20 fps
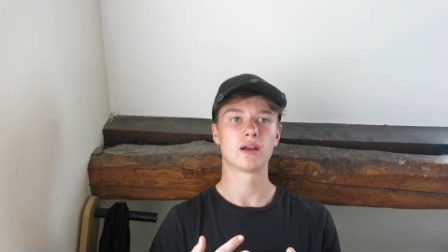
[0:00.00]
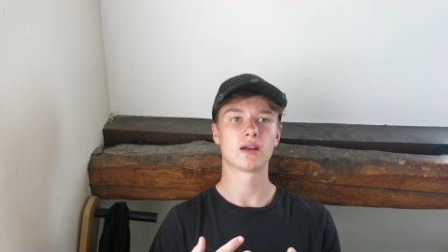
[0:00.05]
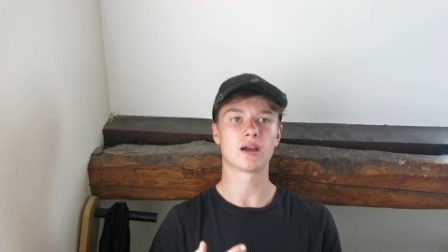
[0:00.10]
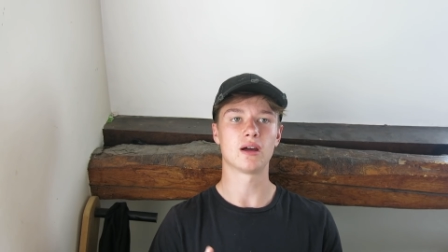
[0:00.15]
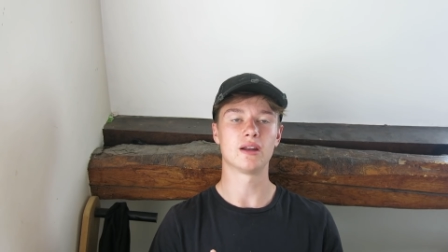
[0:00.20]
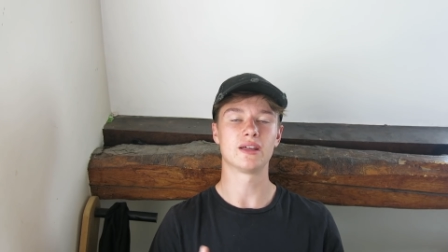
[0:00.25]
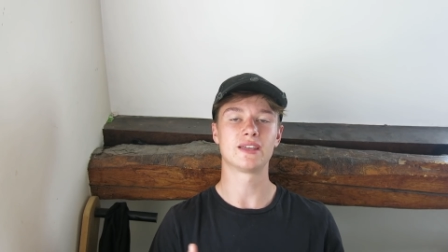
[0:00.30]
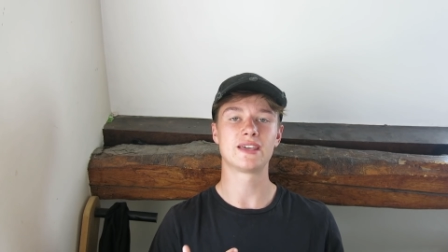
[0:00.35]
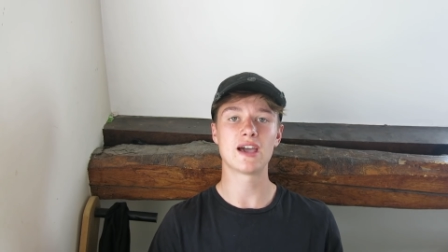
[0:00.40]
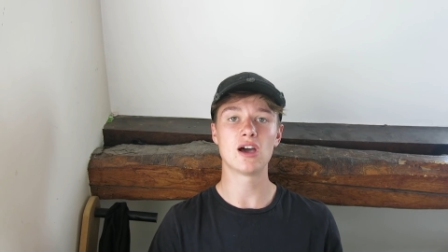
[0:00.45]

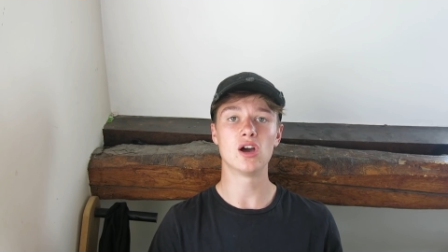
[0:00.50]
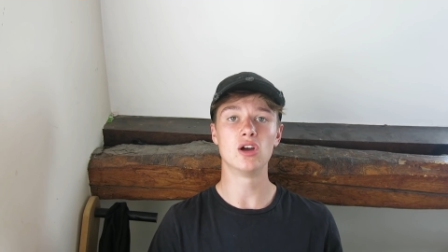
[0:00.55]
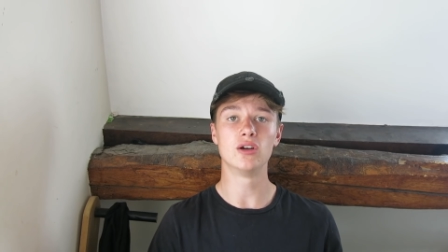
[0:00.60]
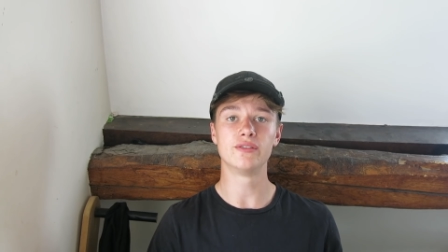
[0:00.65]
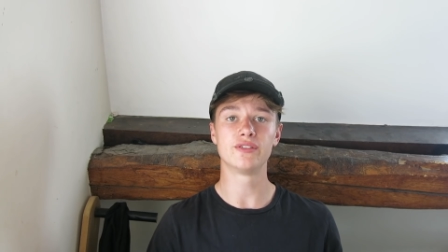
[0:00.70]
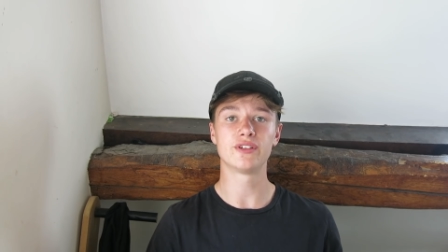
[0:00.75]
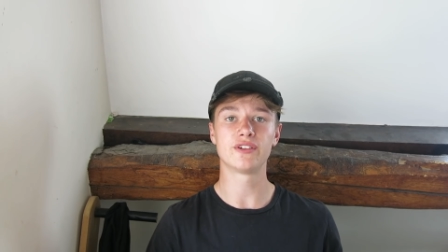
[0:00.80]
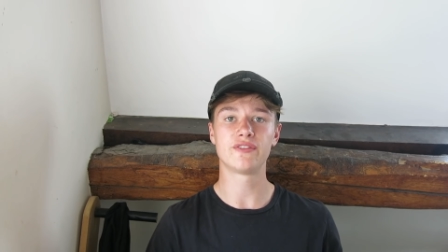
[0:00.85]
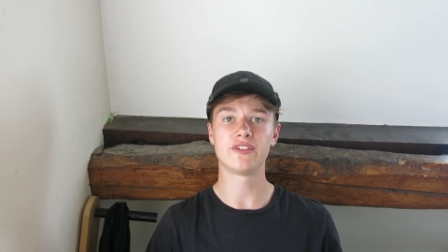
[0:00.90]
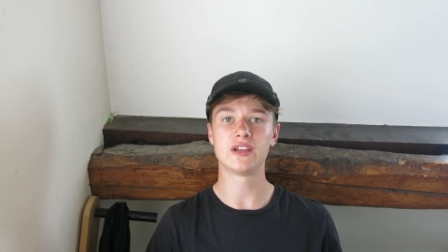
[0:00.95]
kind of get
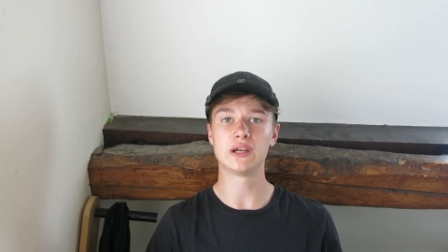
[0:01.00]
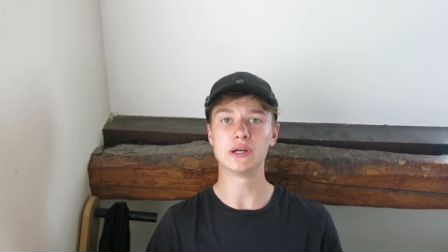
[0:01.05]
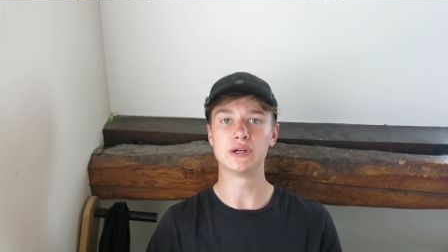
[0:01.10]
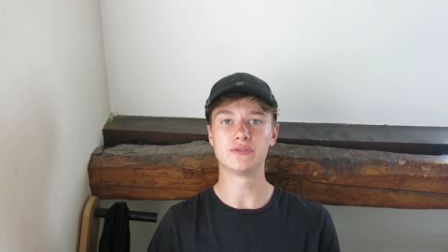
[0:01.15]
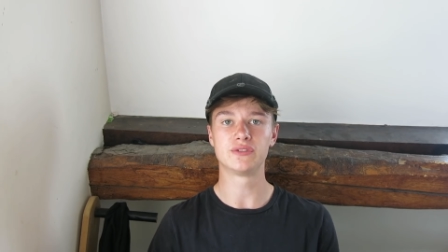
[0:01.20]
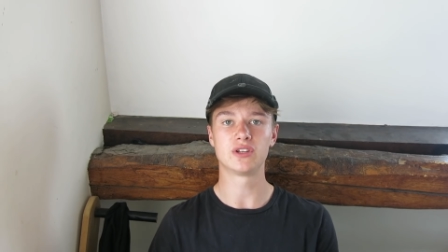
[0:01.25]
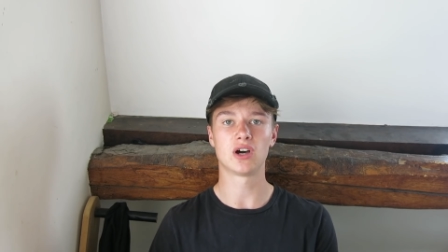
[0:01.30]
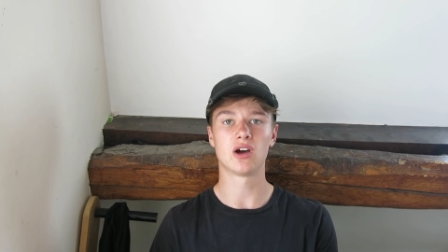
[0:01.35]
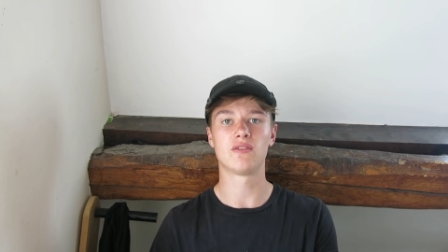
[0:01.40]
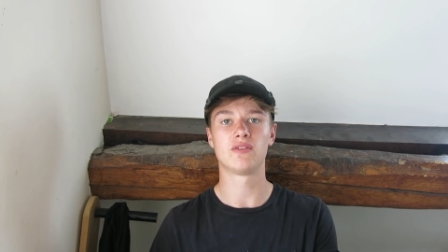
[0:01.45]
over the fear
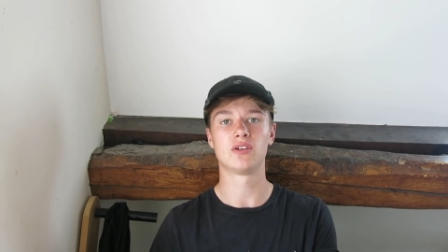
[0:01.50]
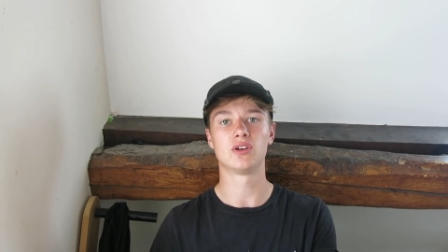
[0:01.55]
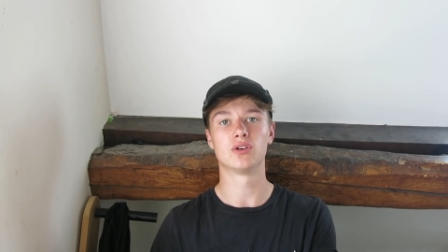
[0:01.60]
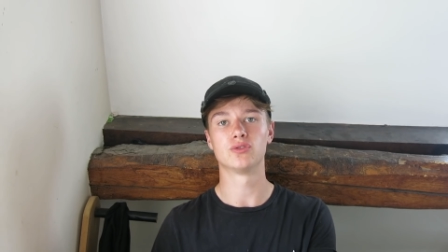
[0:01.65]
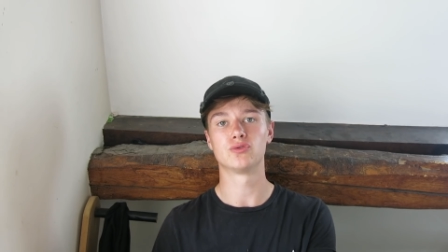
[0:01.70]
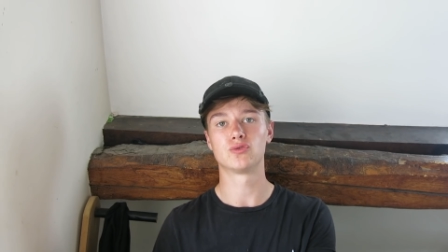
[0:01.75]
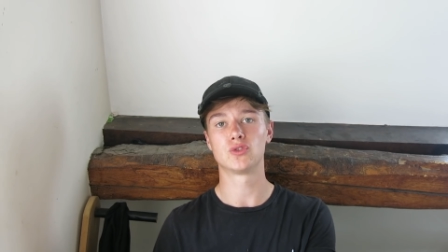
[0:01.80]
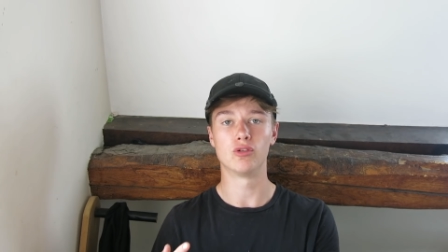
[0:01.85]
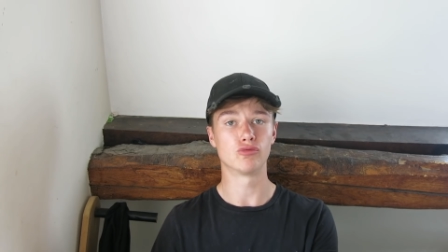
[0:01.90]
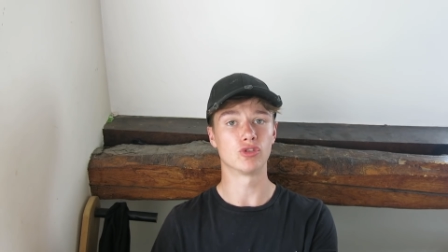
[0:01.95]
of diving
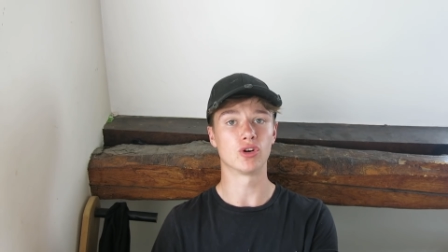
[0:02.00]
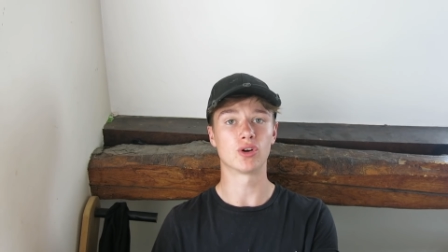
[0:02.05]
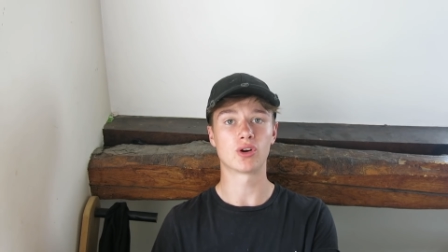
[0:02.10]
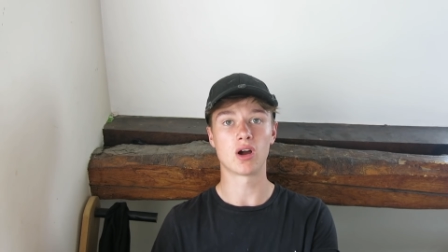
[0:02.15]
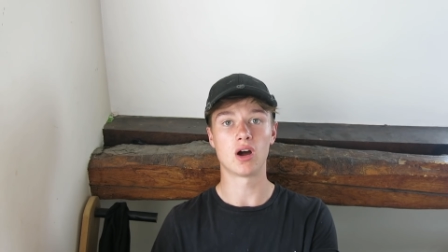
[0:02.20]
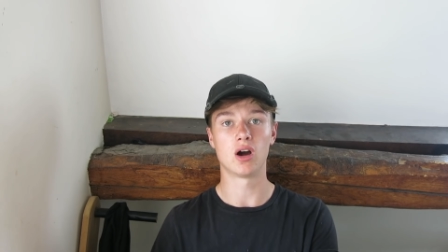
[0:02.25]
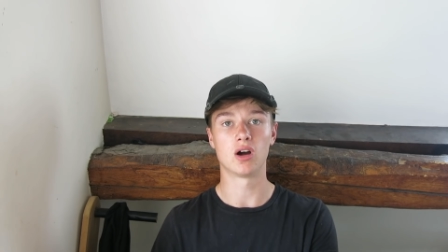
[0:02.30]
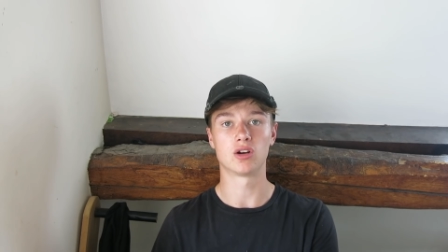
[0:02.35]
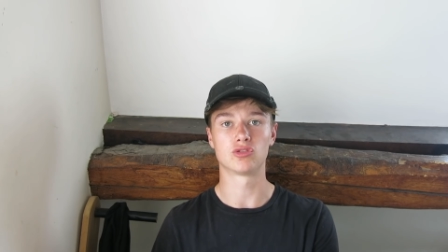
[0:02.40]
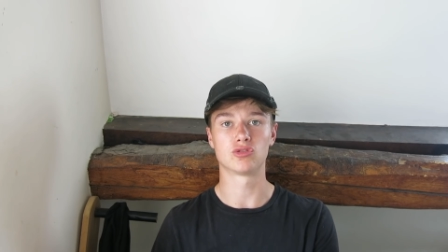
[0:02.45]
on rock
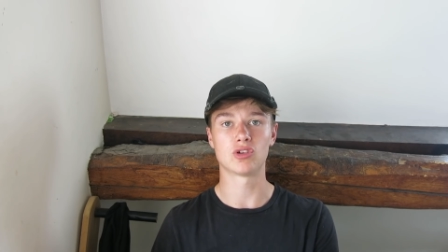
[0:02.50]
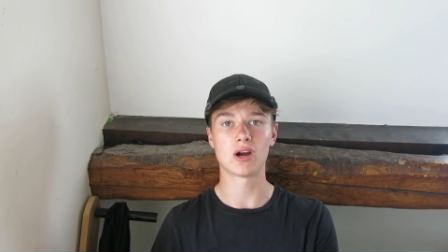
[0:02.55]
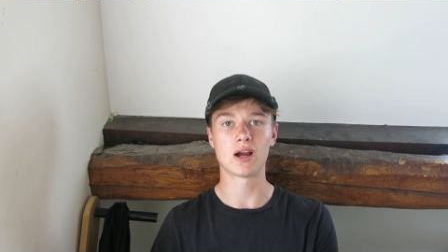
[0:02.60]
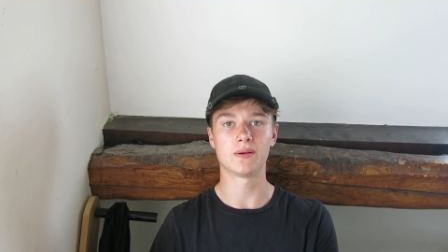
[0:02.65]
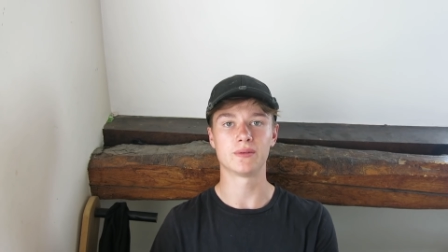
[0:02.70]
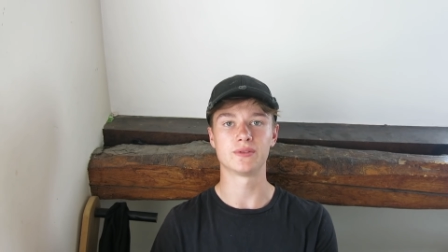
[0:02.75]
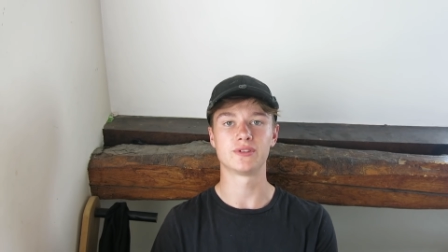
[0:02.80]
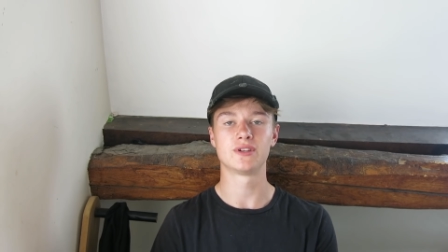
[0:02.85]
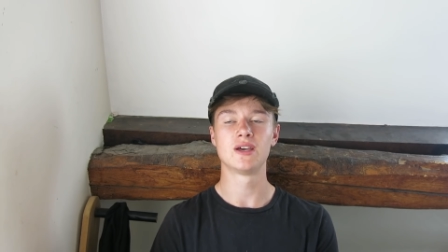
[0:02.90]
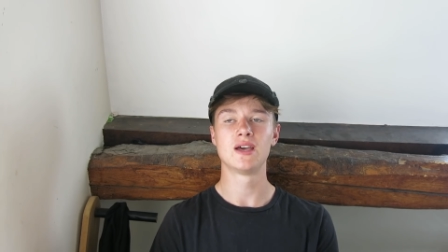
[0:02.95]
hard
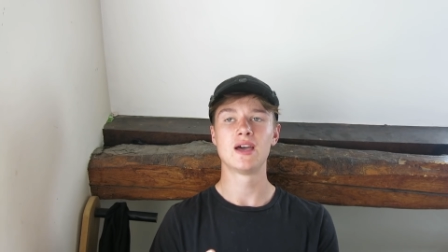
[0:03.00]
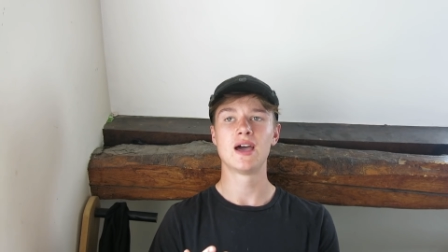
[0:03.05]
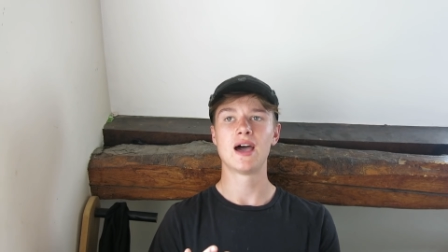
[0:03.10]
ground